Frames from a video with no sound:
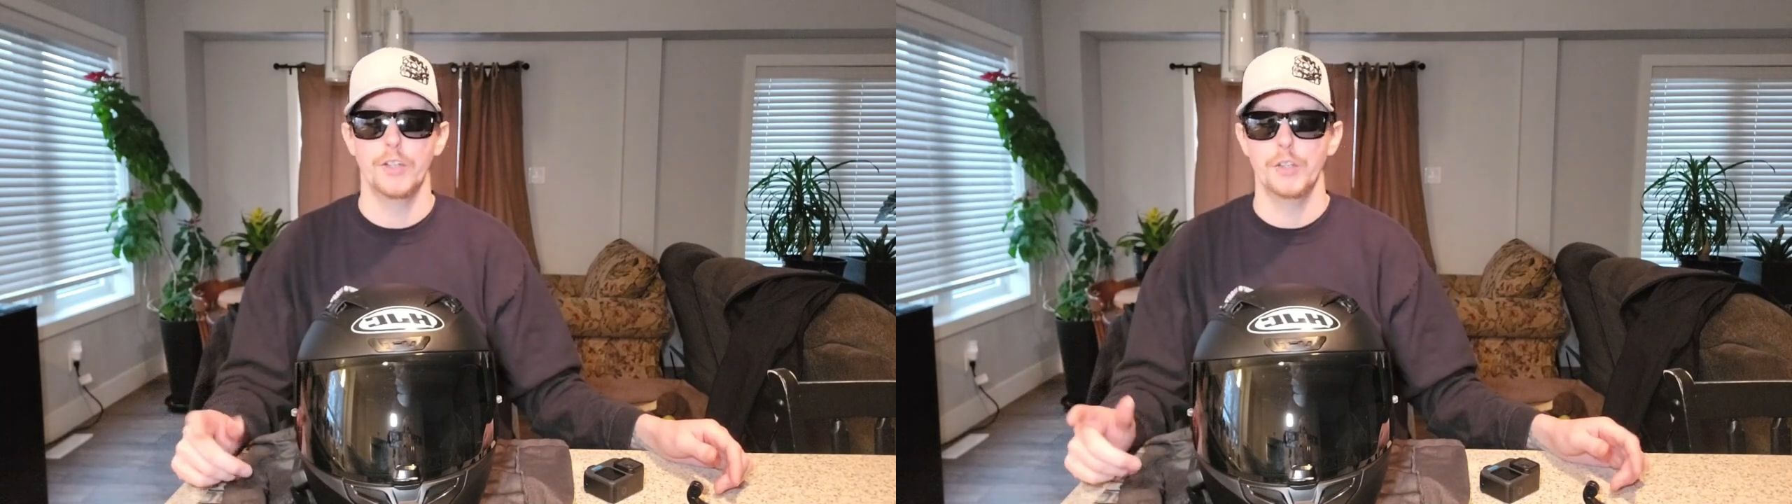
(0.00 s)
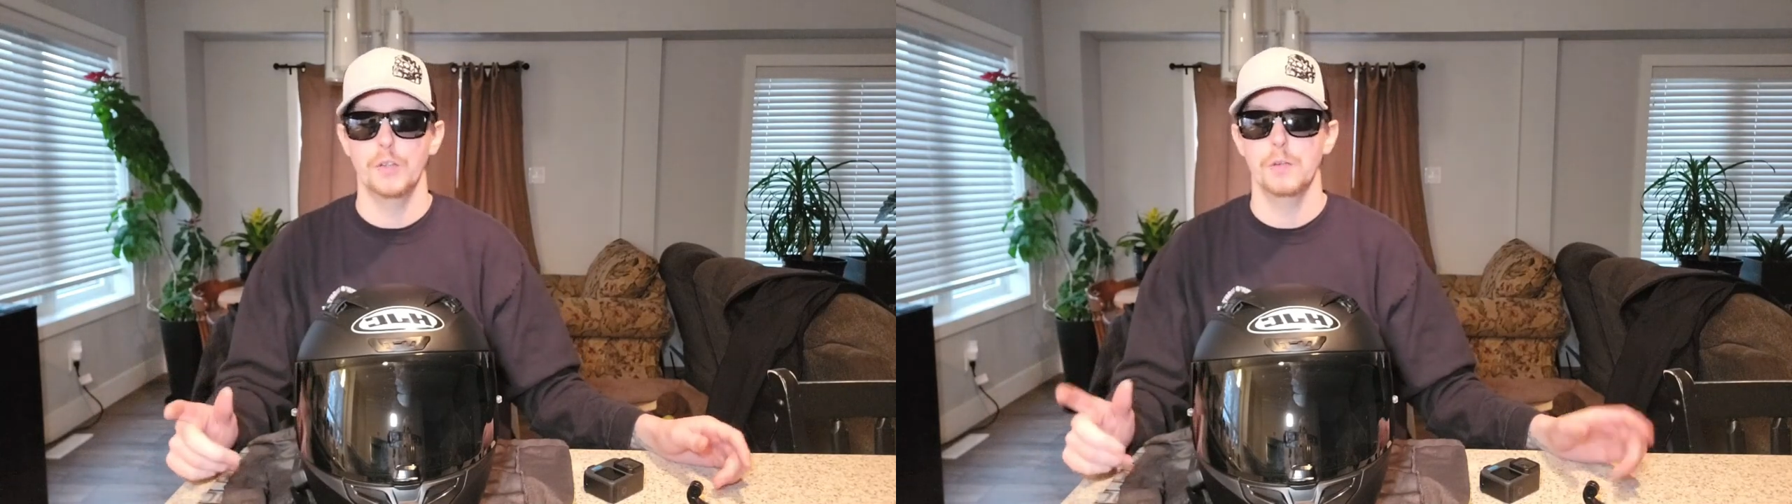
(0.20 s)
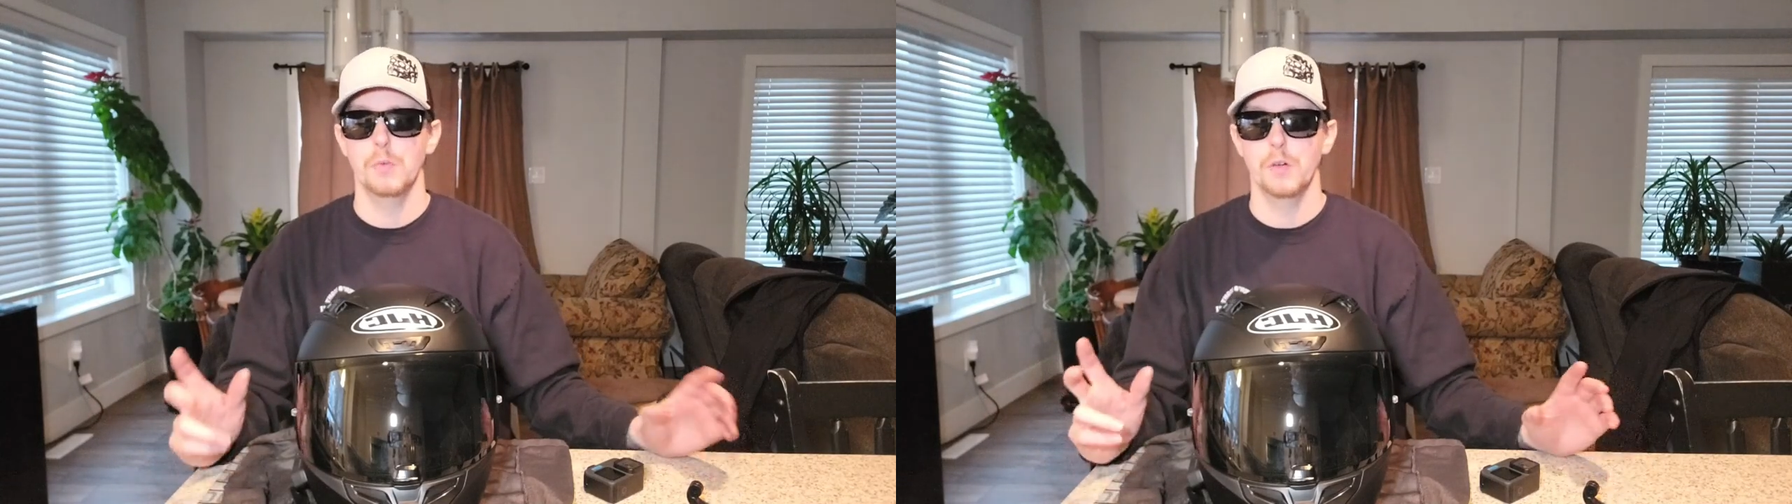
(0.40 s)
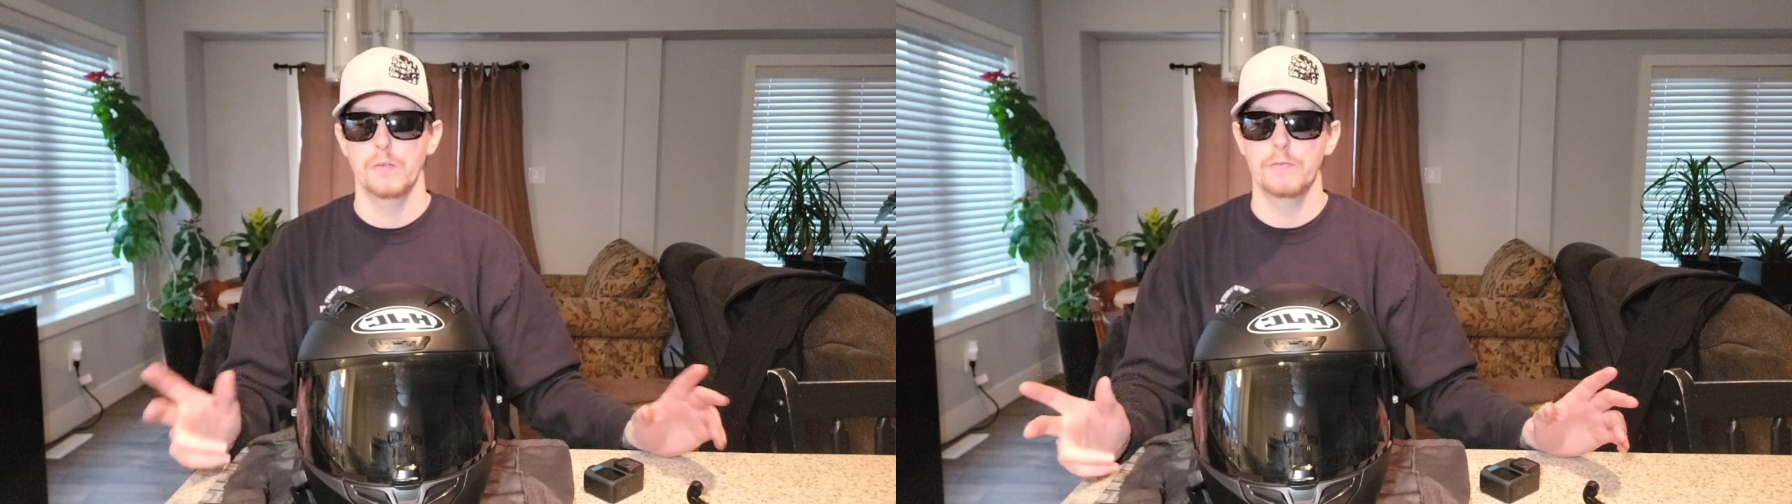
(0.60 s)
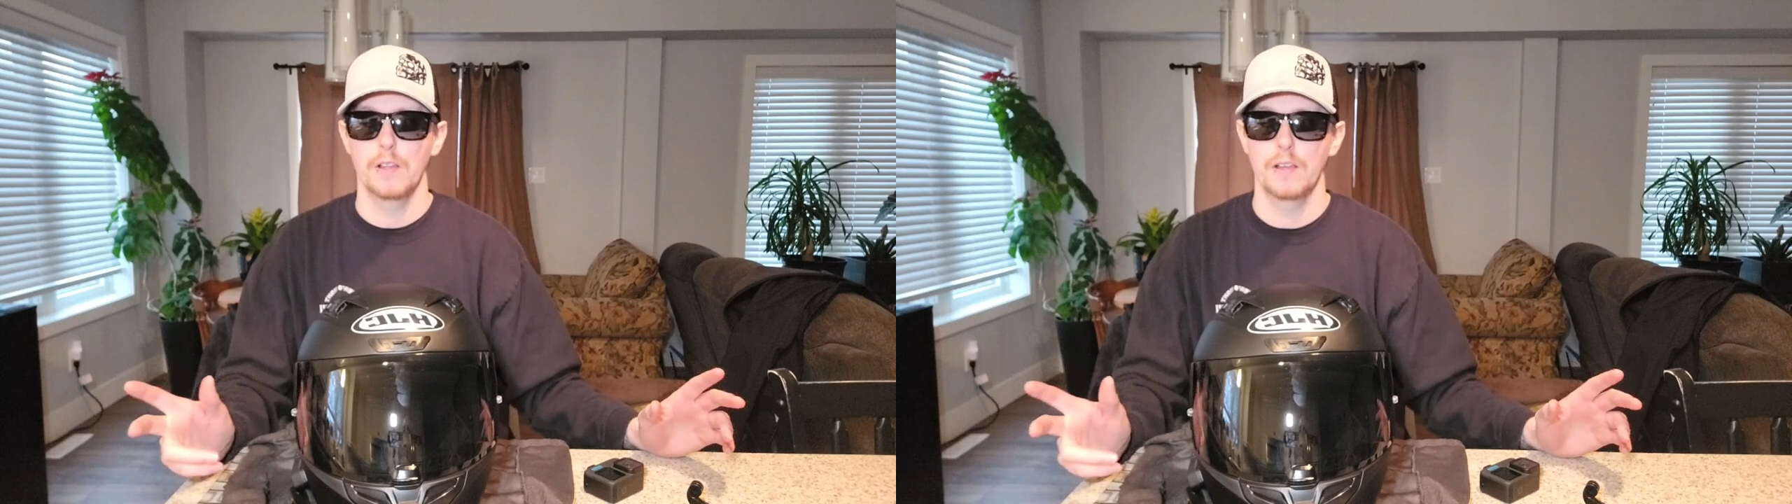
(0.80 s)
new to
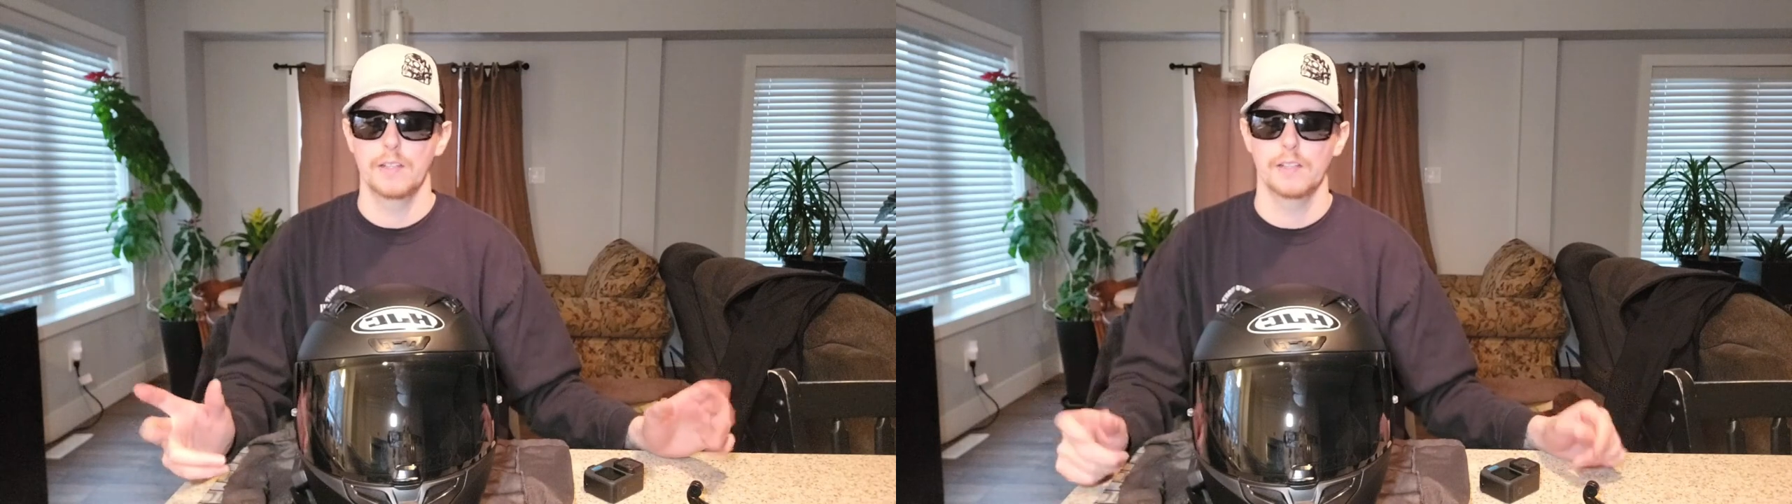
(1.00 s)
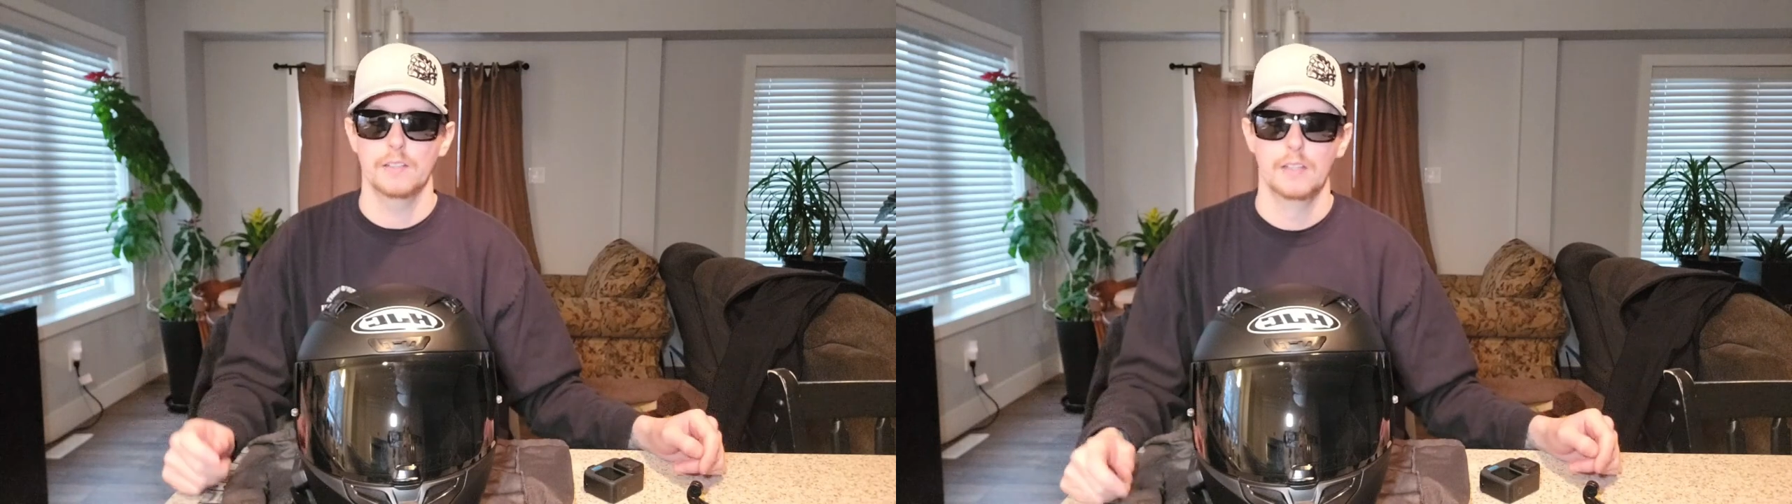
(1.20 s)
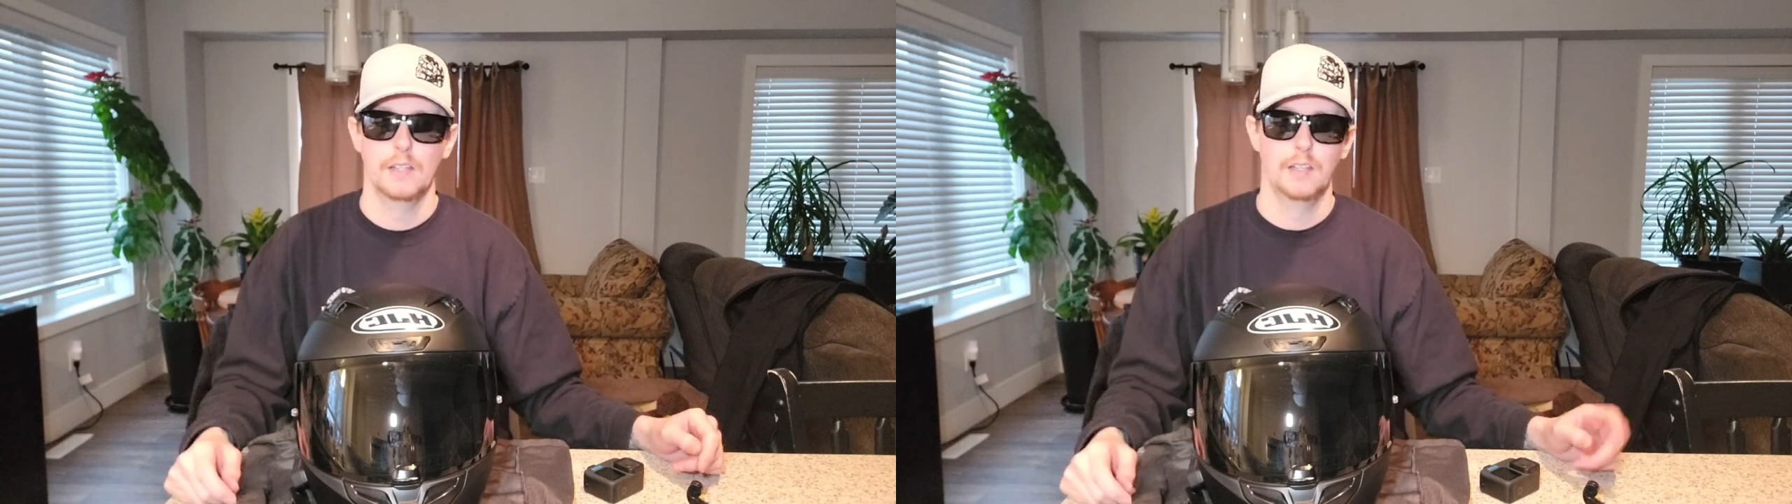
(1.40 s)
motovlogging.